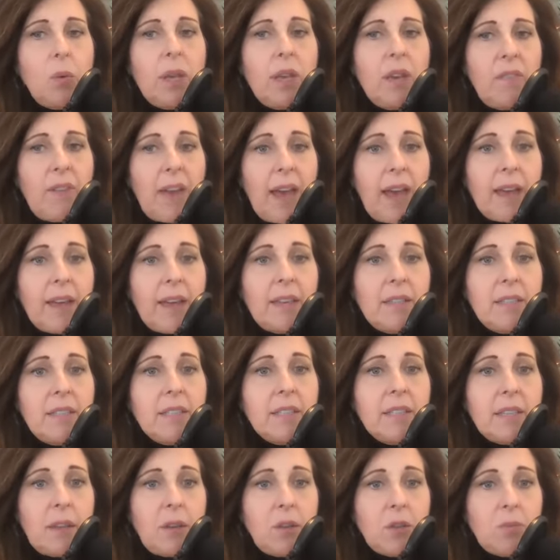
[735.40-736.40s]
had
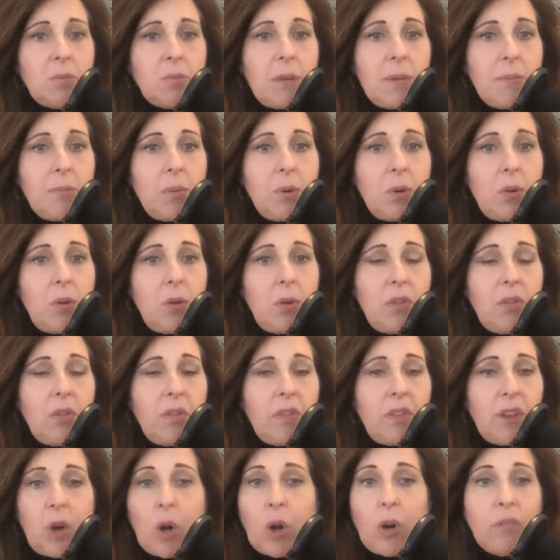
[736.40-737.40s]
salespeople
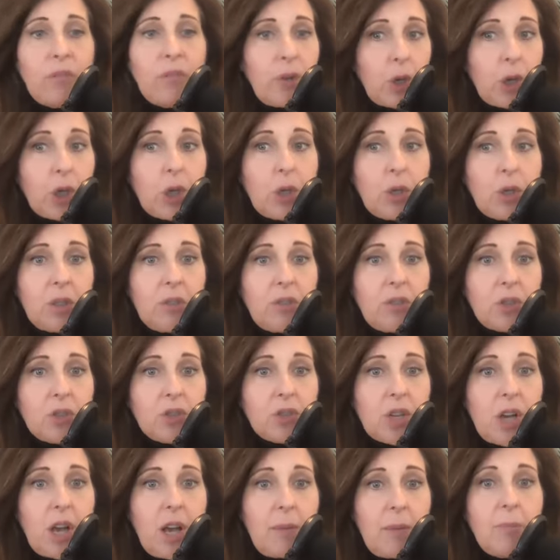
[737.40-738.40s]
that aren't very good at their
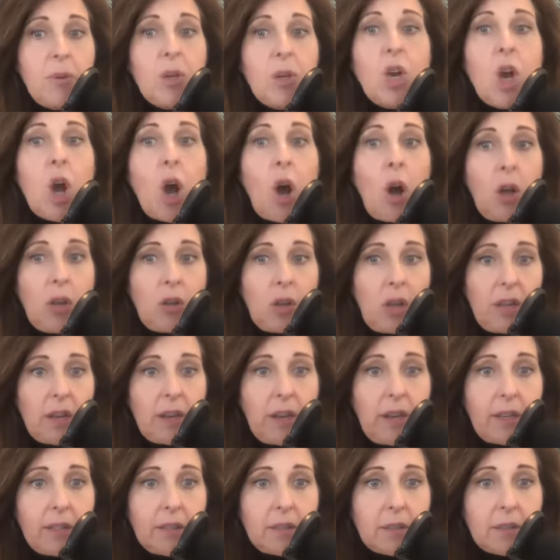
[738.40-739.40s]
job call on
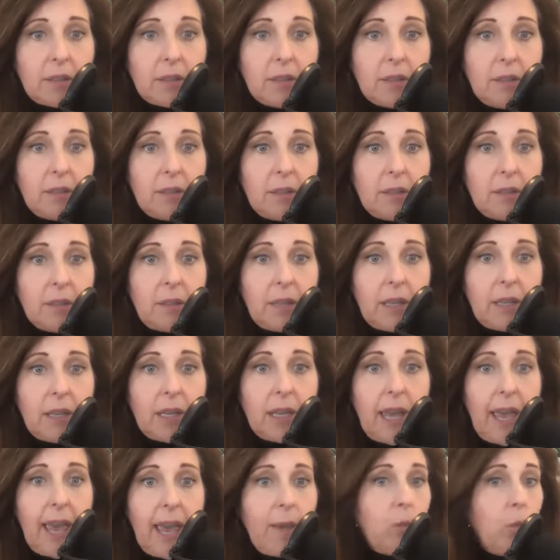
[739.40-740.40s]
us,
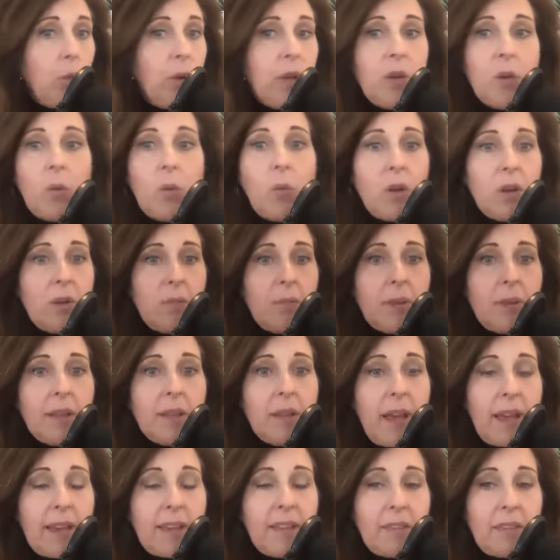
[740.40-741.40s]
and we don't want to be
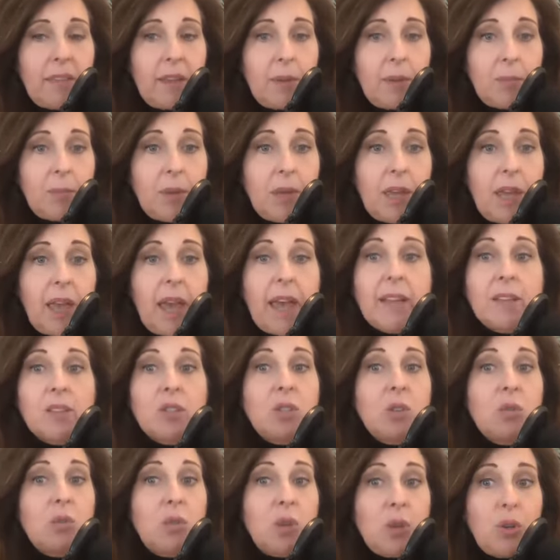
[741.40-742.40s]
like them. And
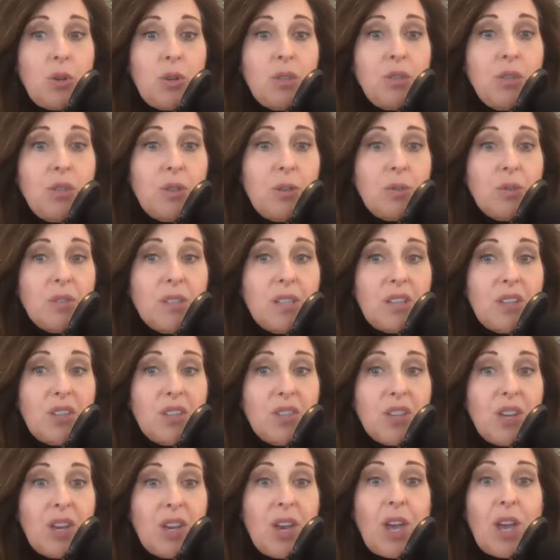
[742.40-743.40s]
so the good news
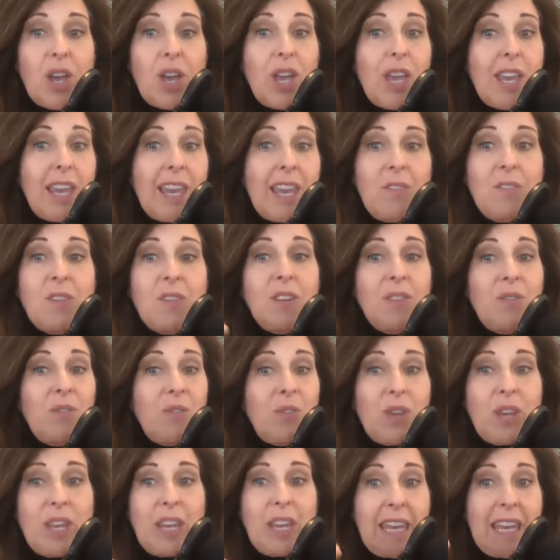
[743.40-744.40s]
is, even
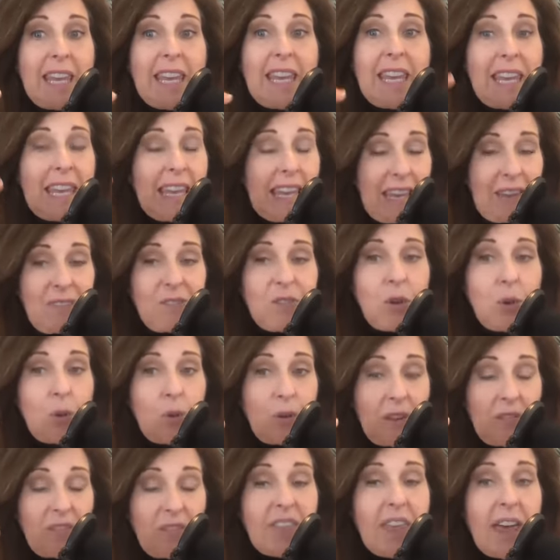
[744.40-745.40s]

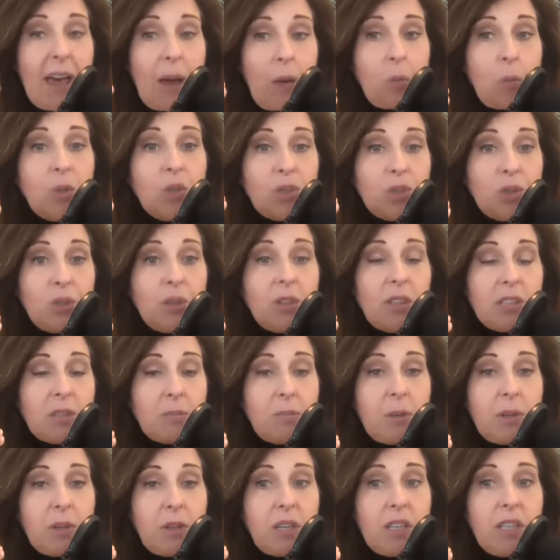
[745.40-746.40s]
if that was your
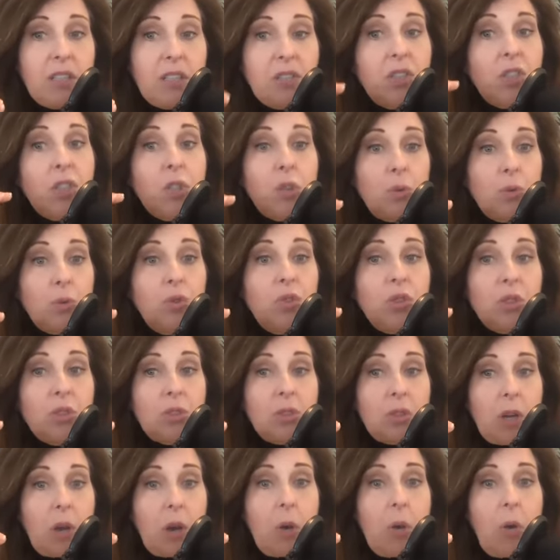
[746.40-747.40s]
experience, you should
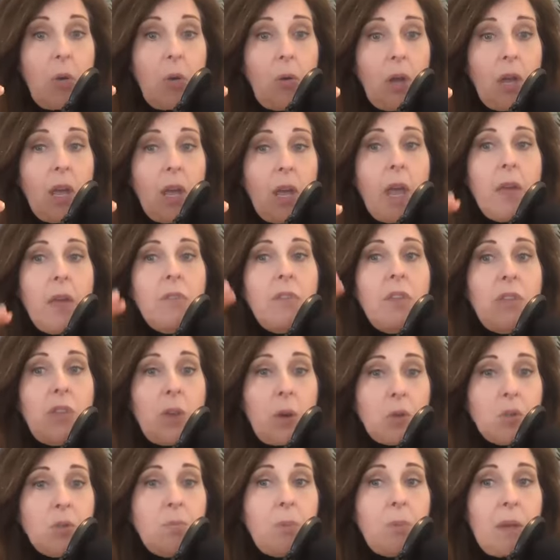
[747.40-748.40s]
know that
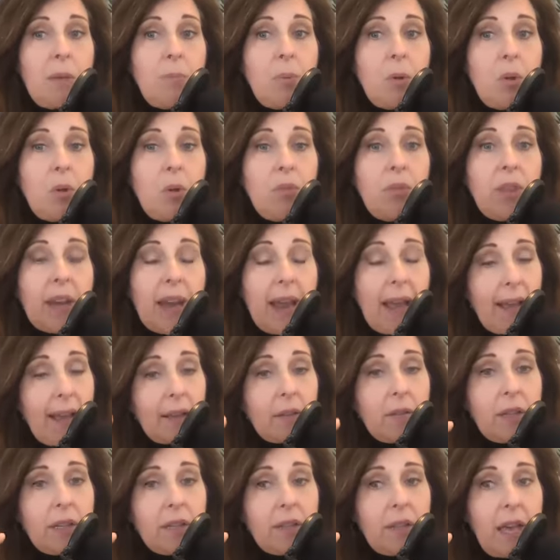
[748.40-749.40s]
those people that
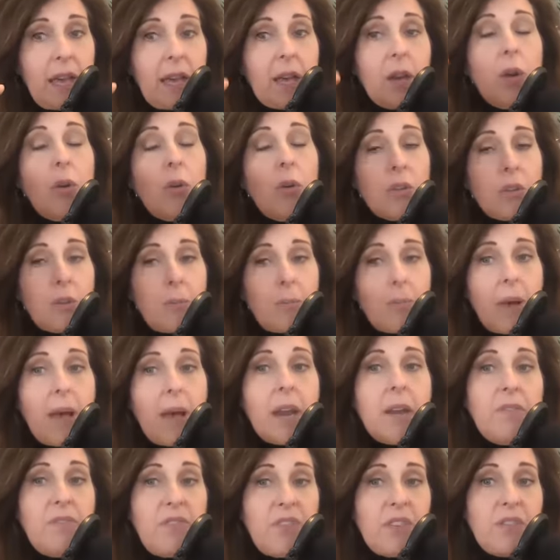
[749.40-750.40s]
act like that are in the
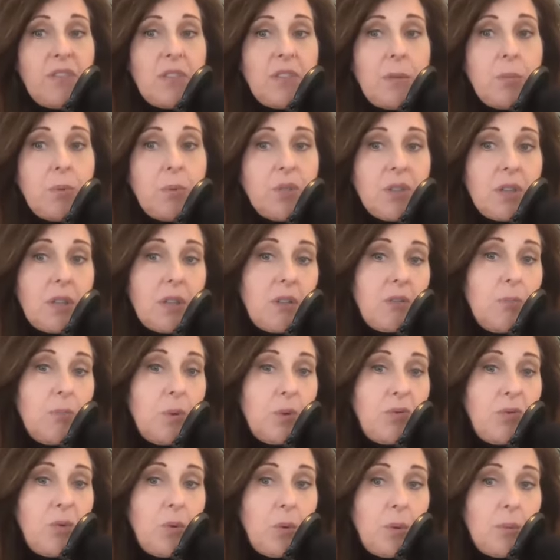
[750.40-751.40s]
bottom 50% of
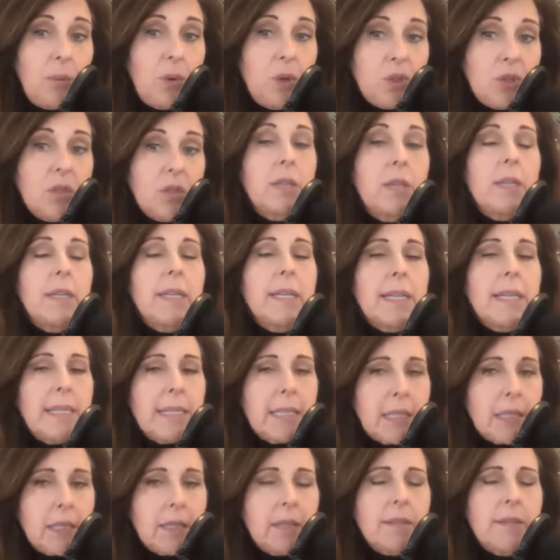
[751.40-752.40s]
performers
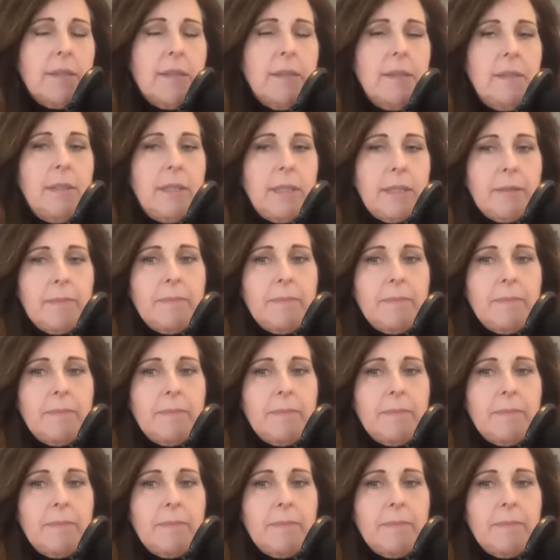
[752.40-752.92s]
consistently.